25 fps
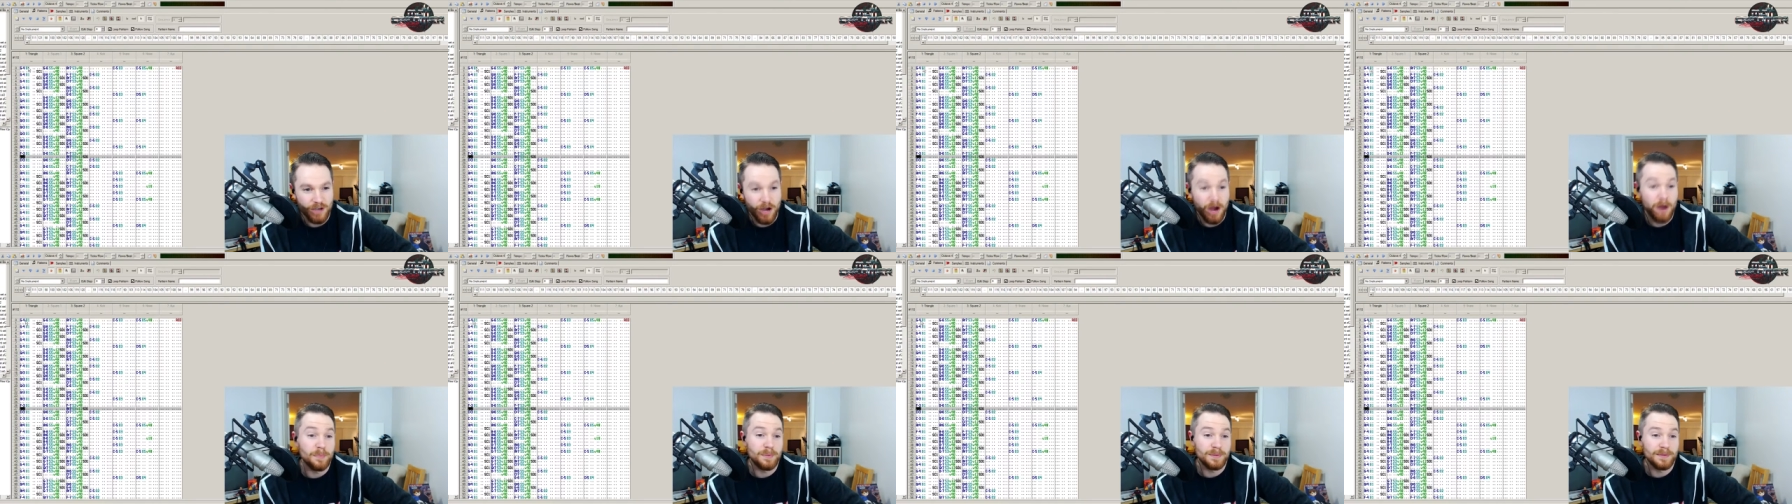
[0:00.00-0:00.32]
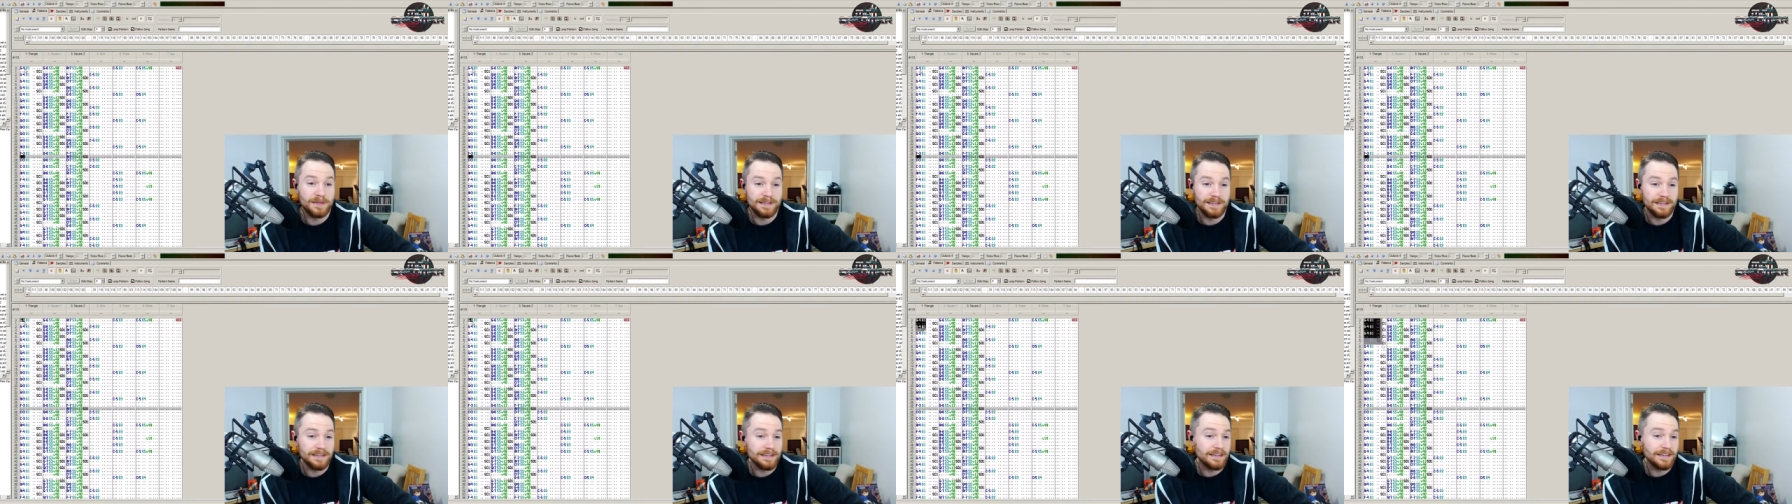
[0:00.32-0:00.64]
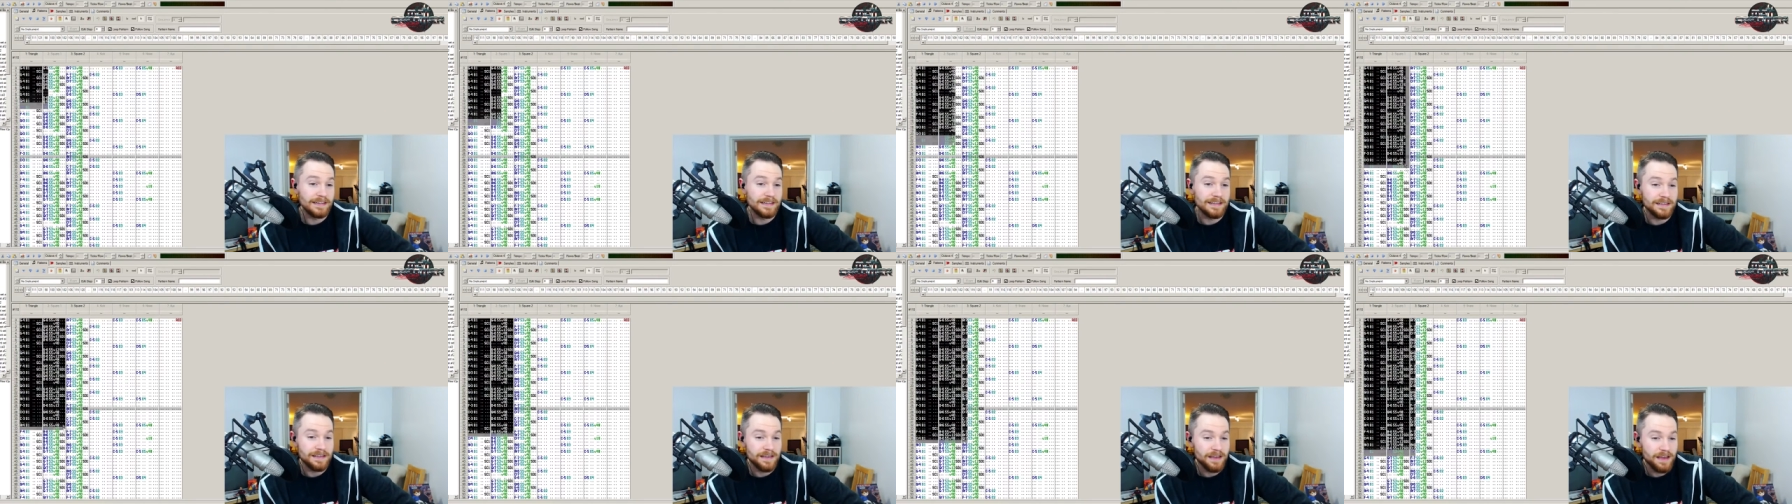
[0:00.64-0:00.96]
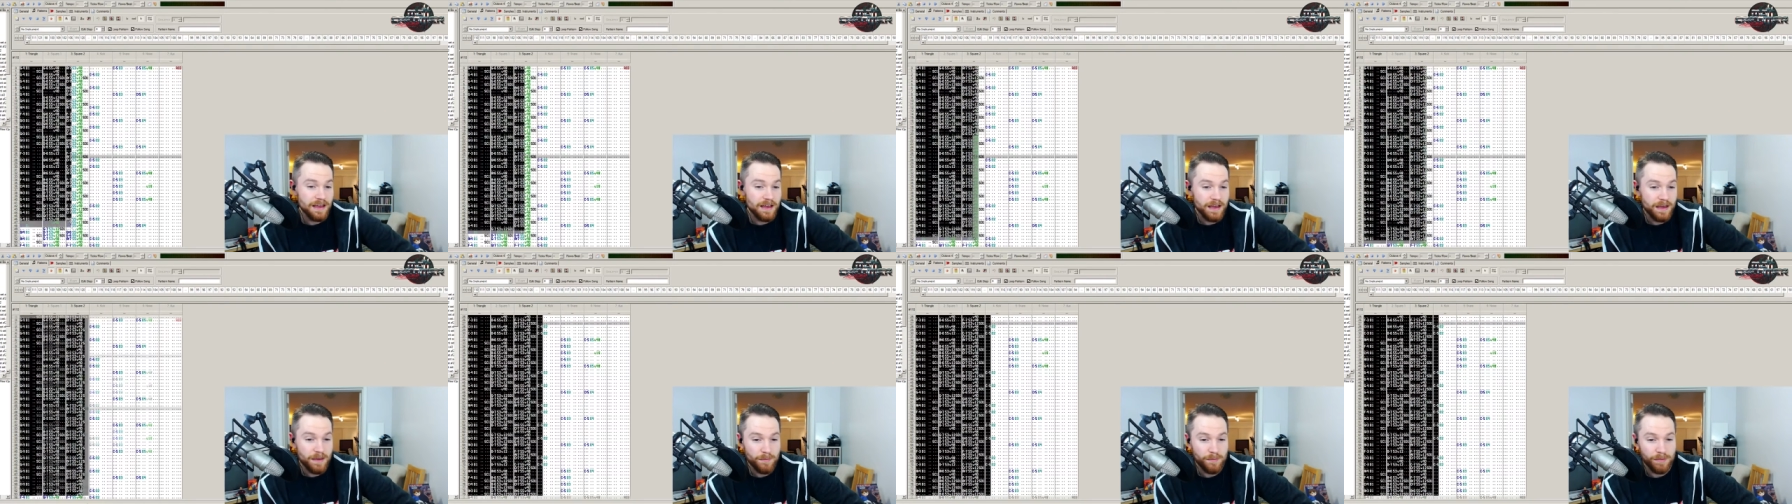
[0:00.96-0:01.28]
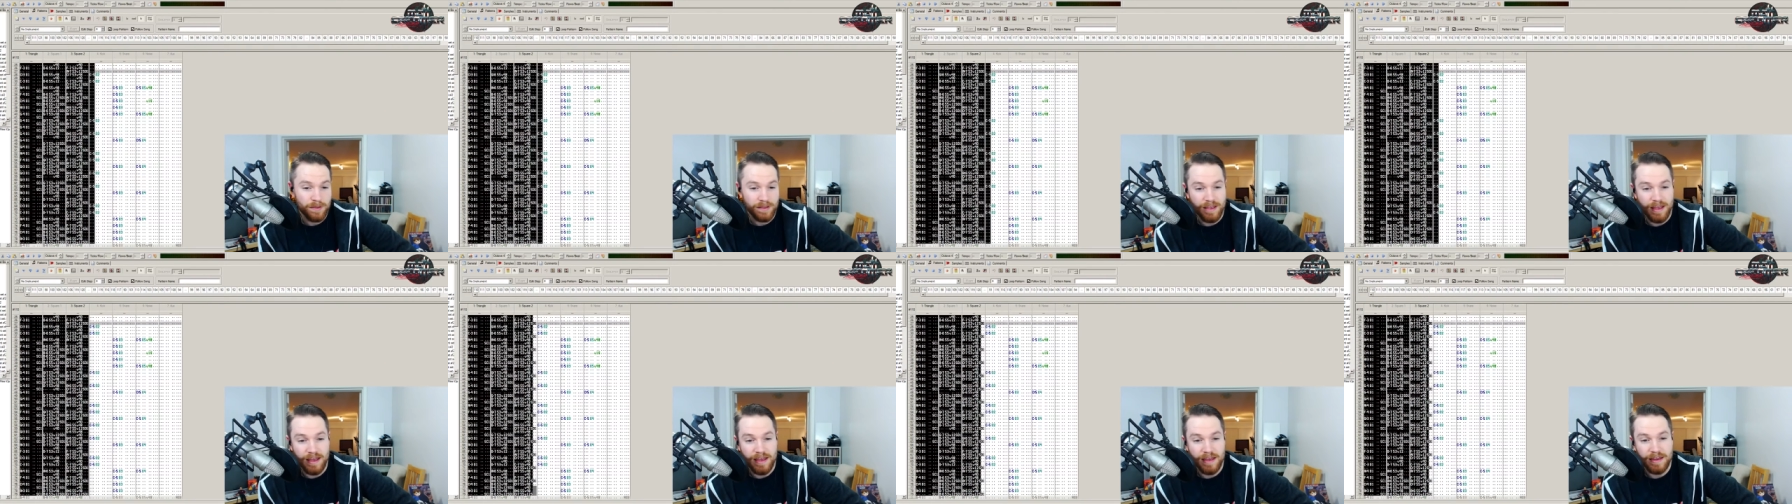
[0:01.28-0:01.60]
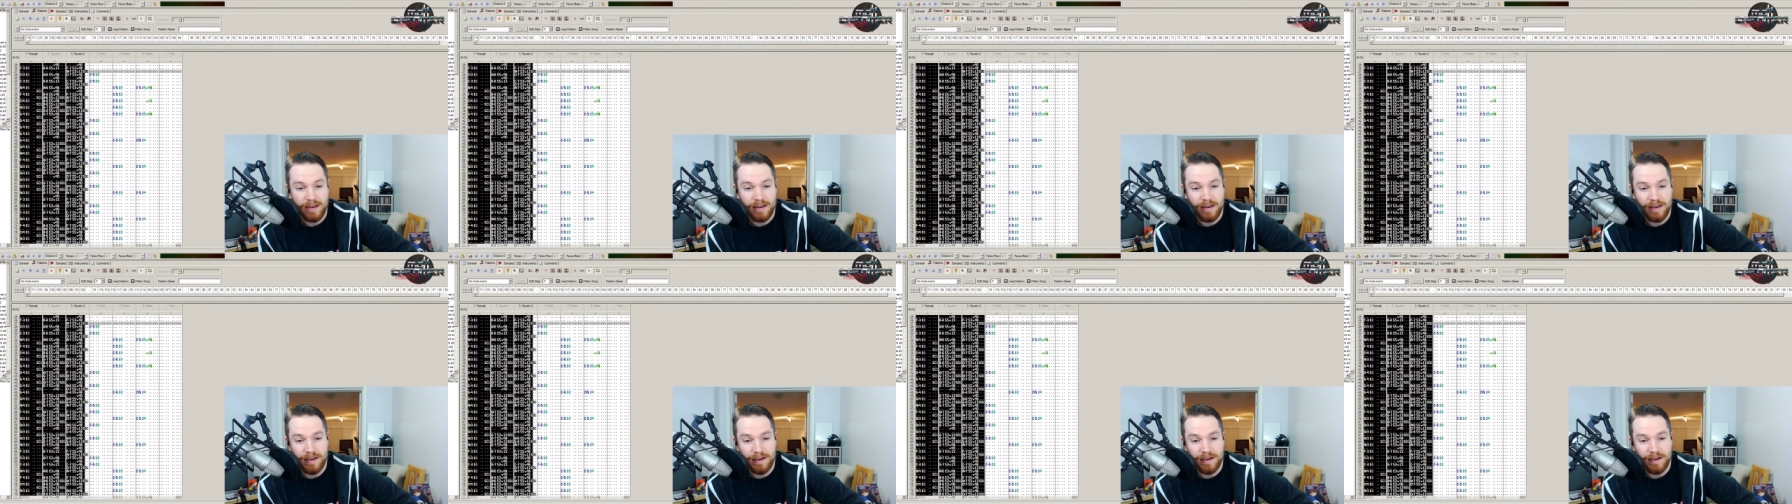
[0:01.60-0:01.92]
competently, but
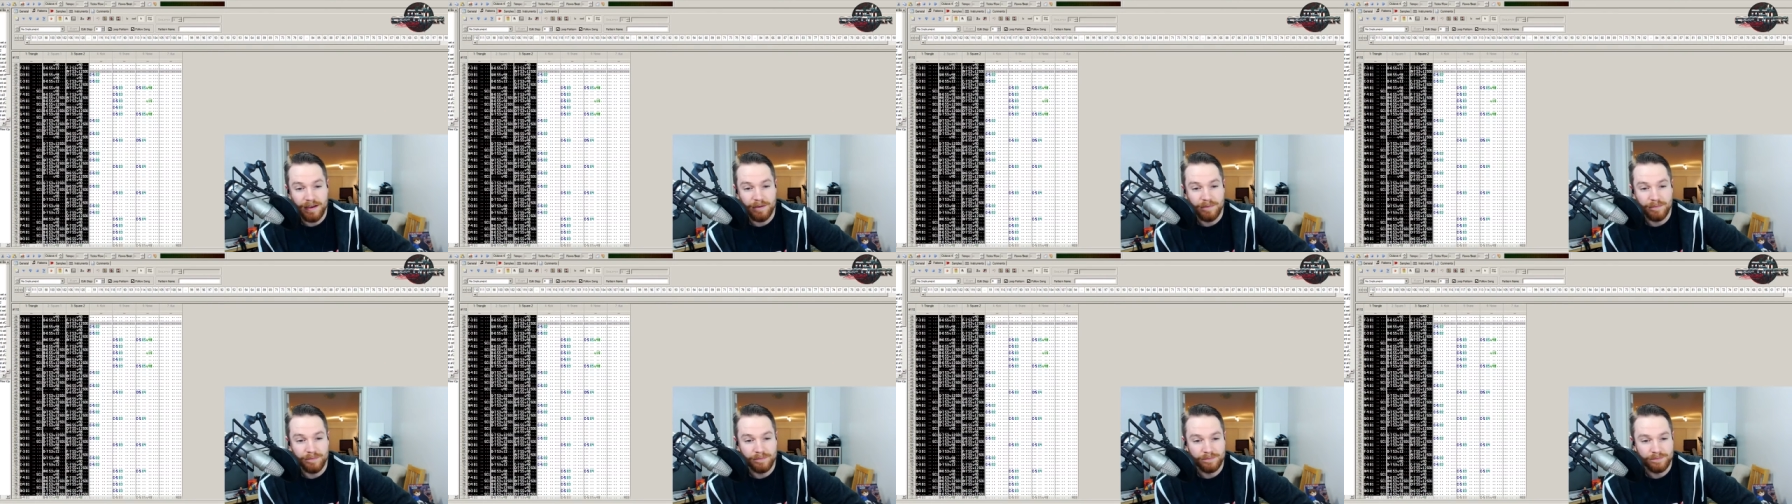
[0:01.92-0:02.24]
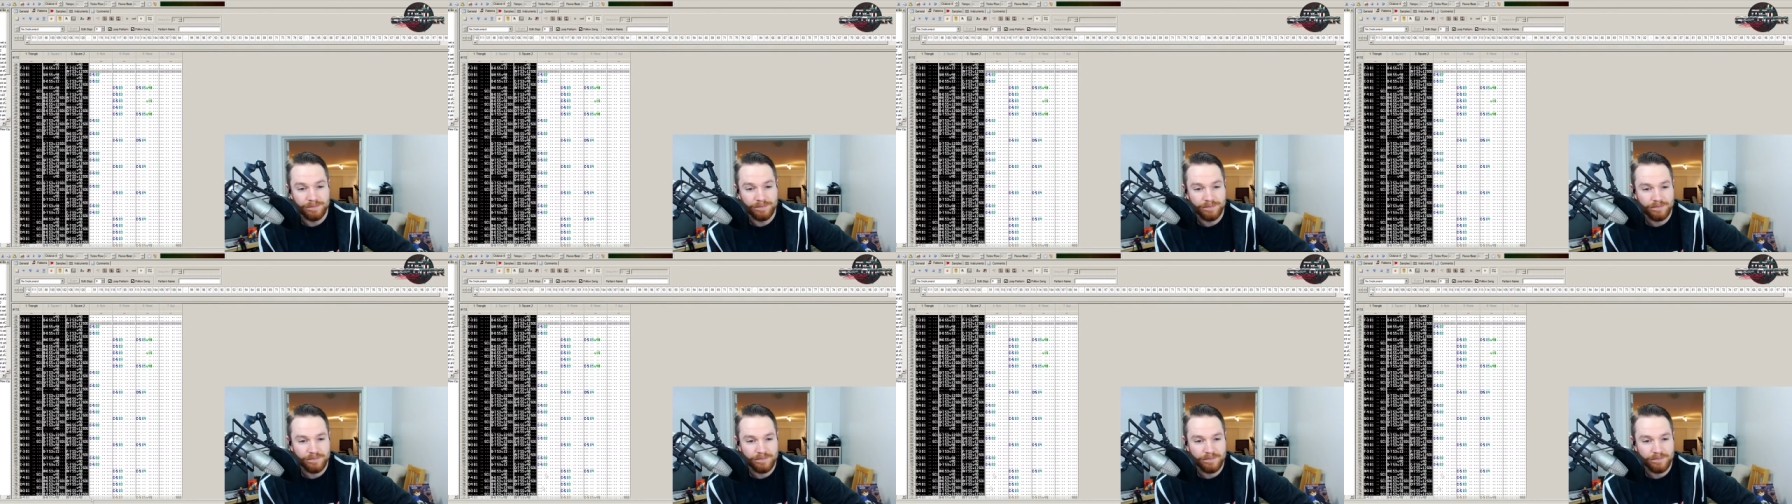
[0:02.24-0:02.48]
then um,